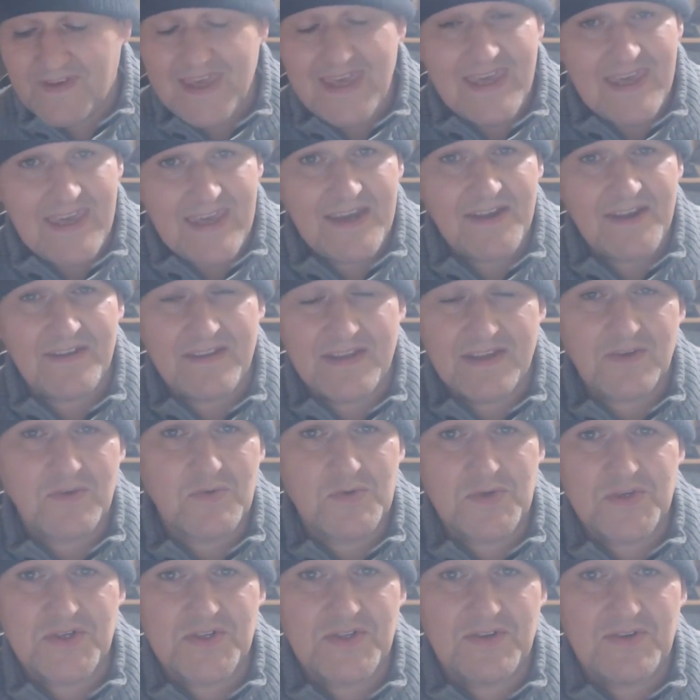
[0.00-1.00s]
air that
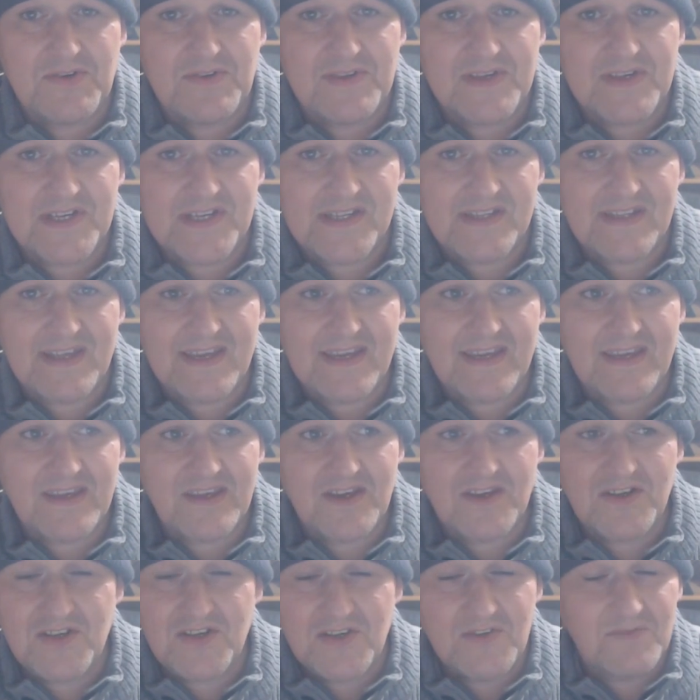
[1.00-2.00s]
goes through this thing,
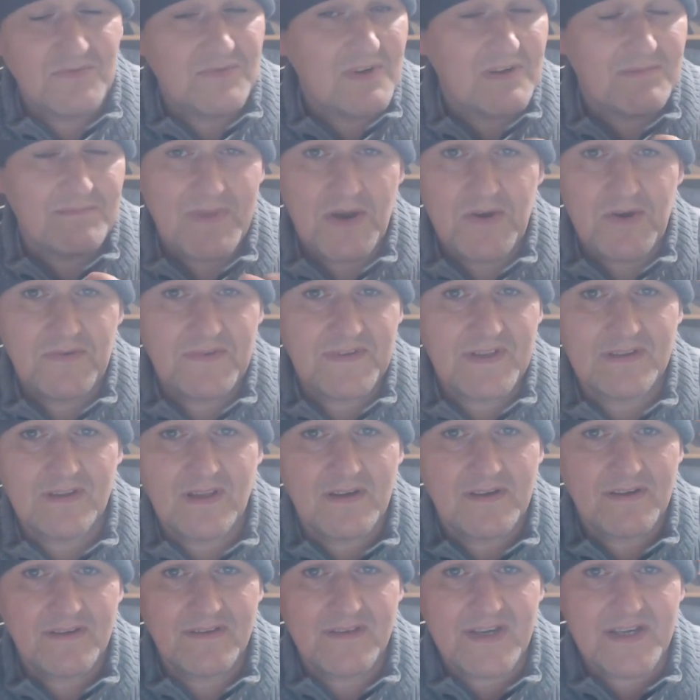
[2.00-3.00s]
you'll not mouth to
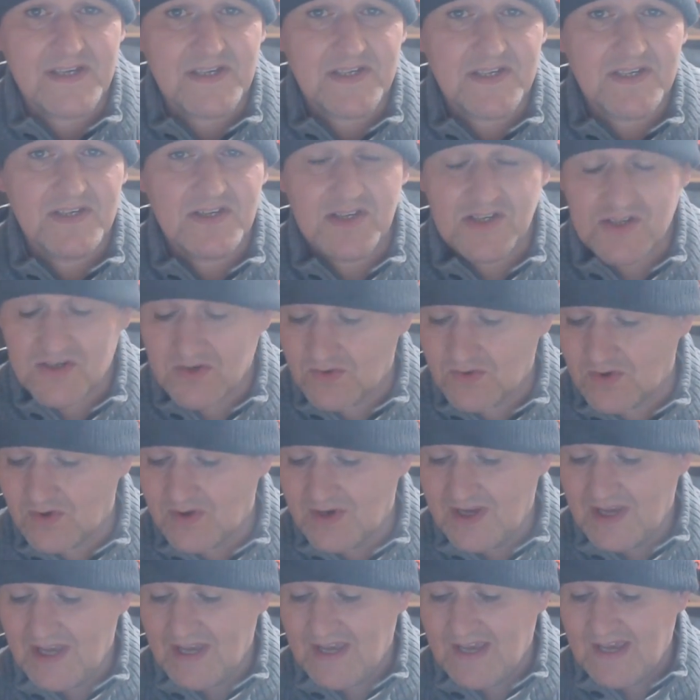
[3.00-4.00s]
lung this. So
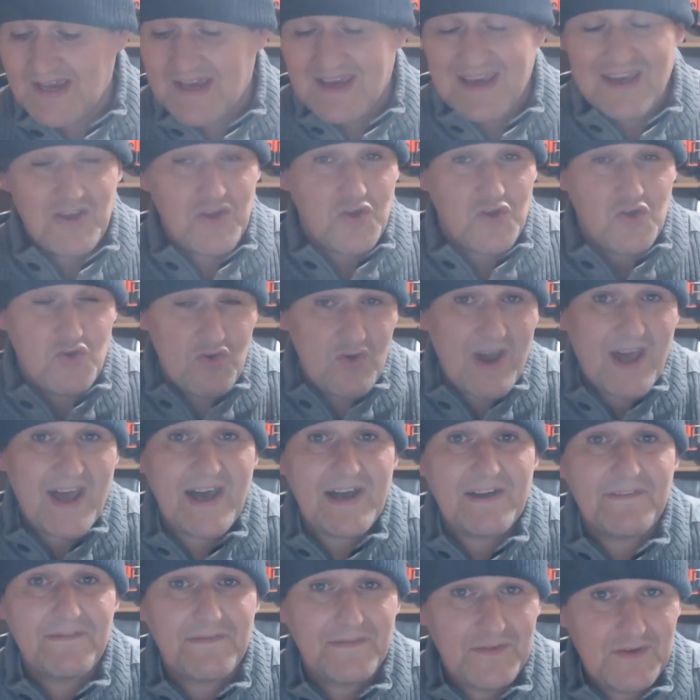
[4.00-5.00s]
You
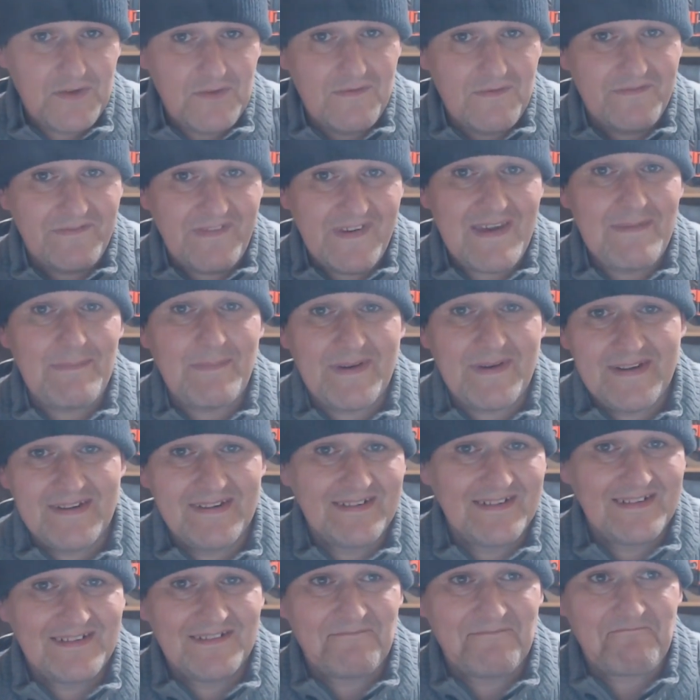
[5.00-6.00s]
have to vape it
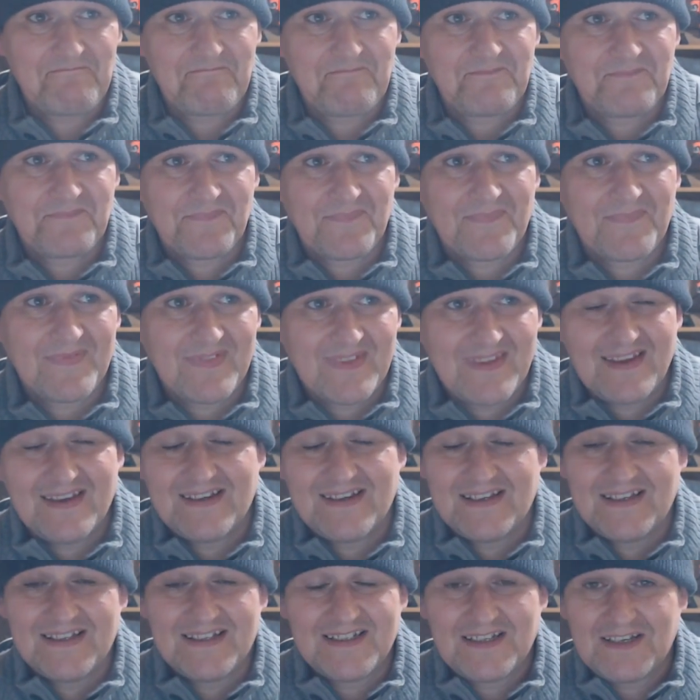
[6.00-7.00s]

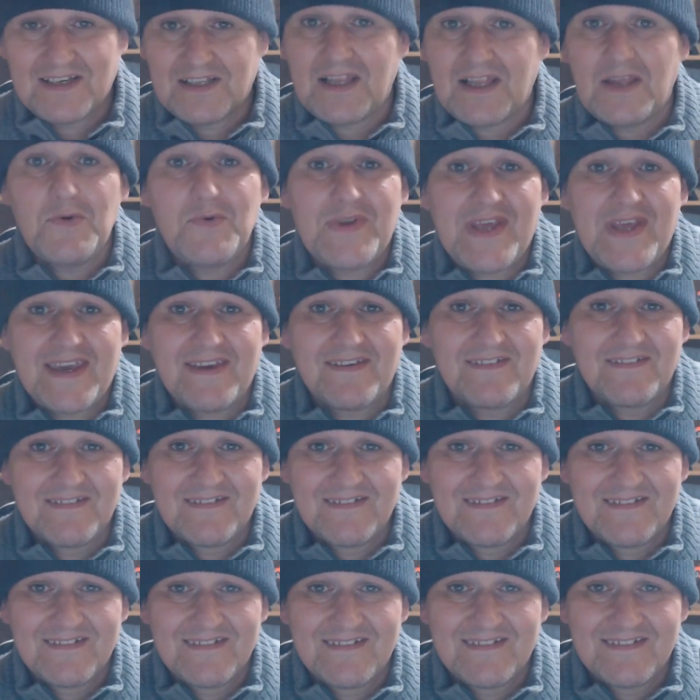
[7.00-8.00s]
cloudy.
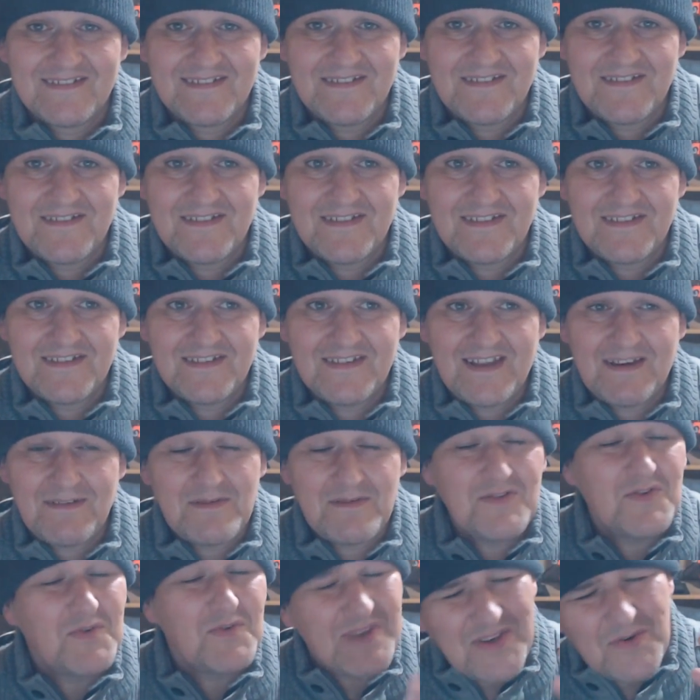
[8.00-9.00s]

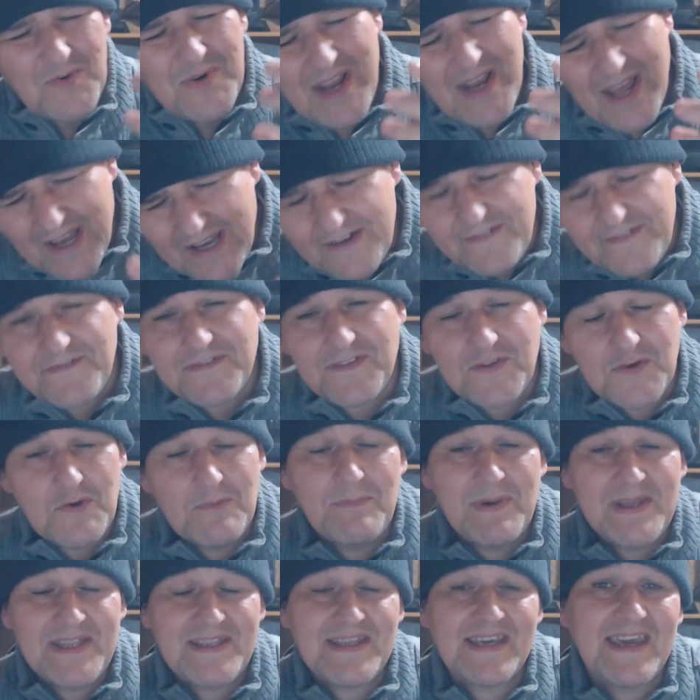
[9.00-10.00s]
No, you don't have to,
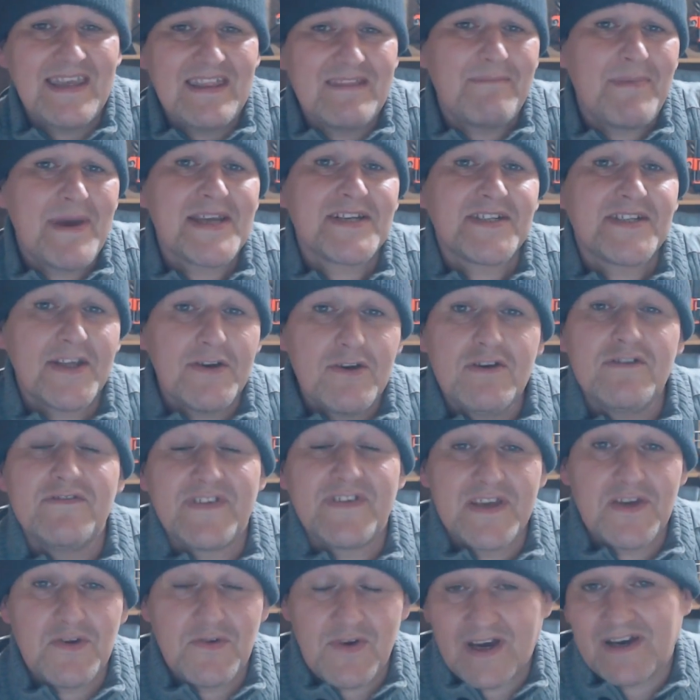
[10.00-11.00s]
but to get the best out of
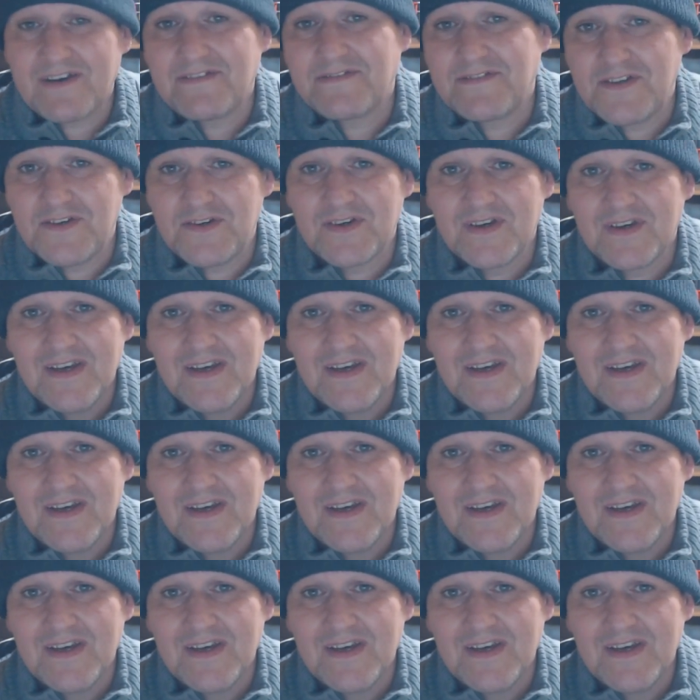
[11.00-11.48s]
it, you have to.